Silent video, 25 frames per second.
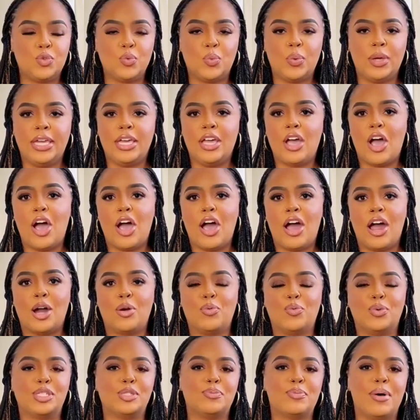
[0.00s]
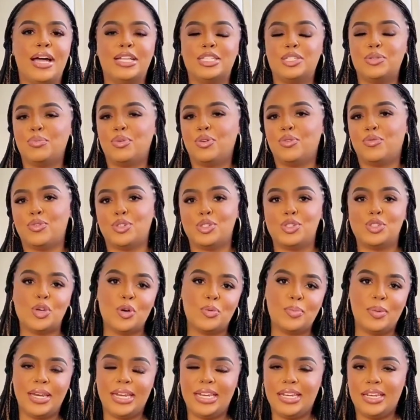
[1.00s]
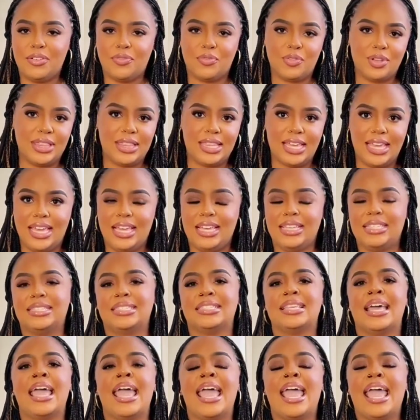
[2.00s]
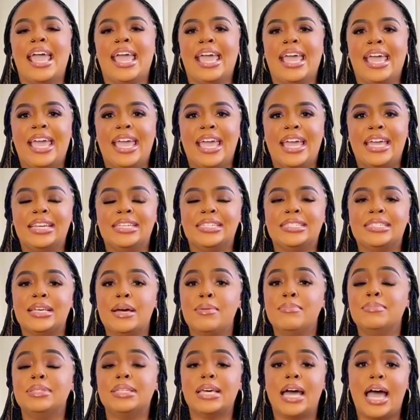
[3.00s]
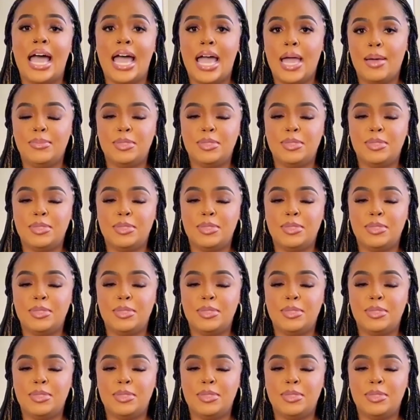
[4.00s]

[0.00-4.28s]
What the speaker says: Ngonga had long been accused of using his position to manipulate,